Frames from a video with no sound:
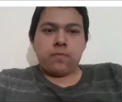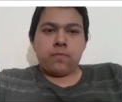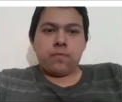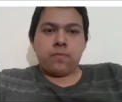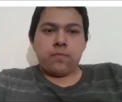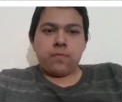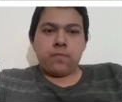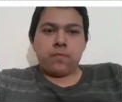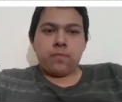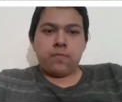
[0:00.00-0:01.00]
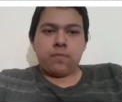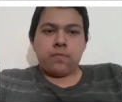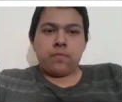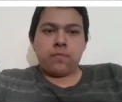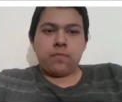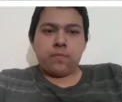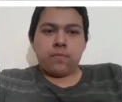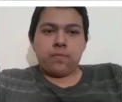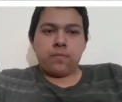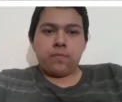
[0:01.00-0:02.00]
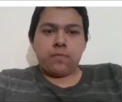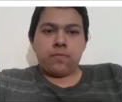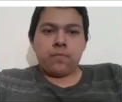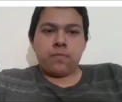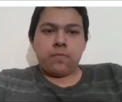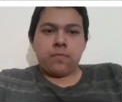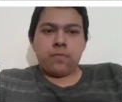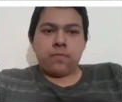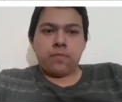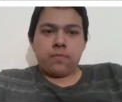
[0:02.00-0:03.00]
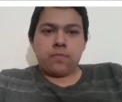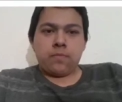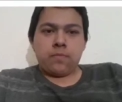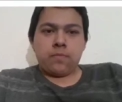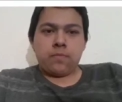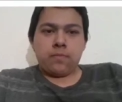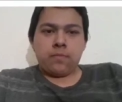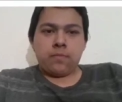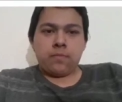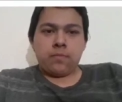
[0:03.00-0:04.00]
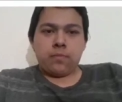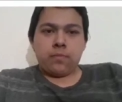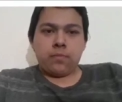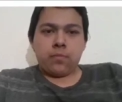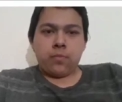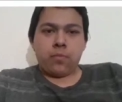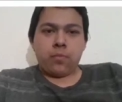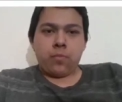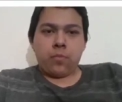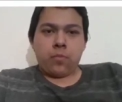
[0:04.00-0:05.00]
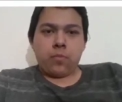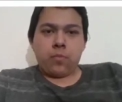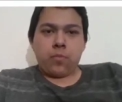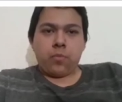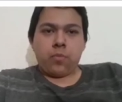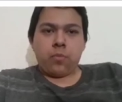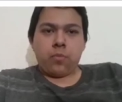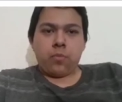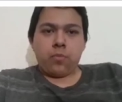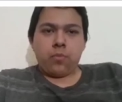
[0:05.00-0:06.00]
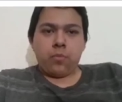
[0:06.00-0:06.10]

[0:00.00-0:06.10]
(silence)